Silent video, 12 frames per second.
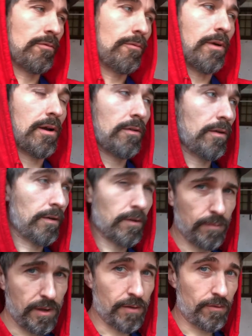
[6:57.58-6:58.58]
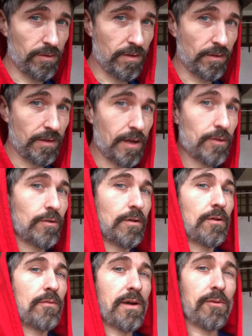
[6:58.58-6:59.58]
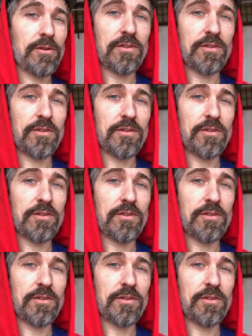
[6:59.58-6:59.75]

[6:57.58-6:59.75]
where there could be interesting texture if I were